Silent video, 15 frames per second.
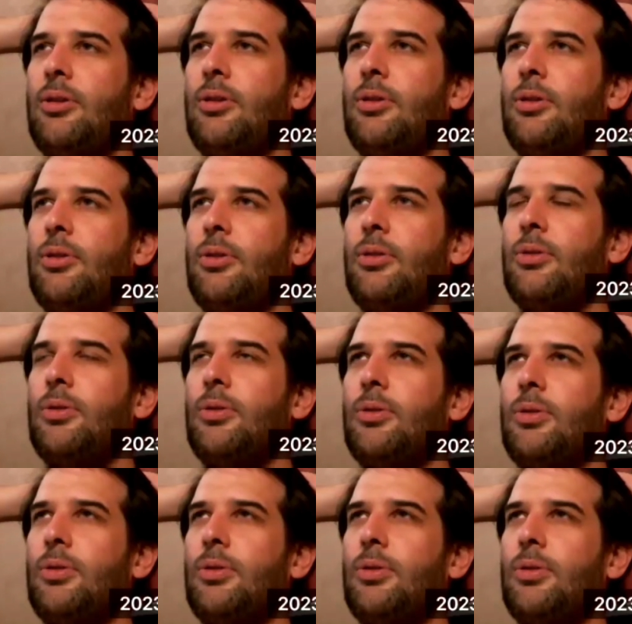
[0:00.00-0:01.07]

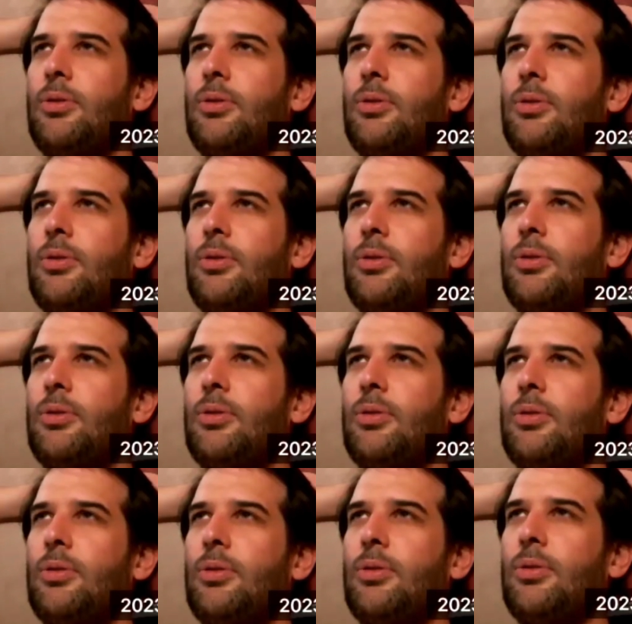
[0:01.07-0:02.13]

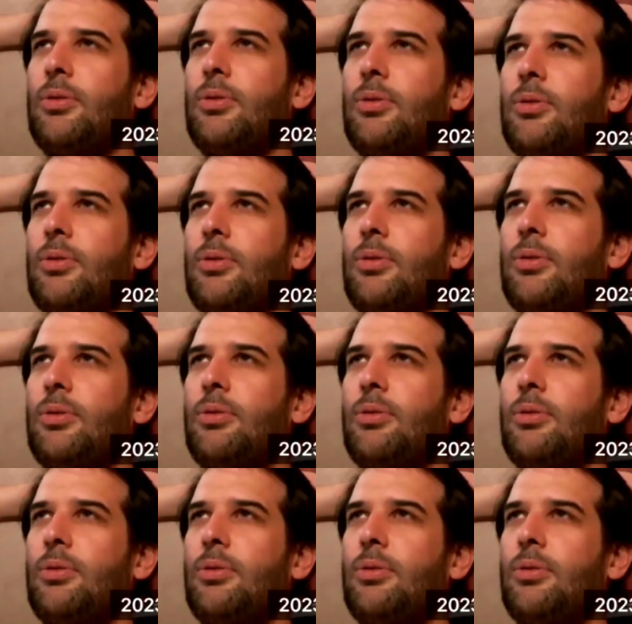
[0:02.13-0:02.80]
No one is speaking in this clip.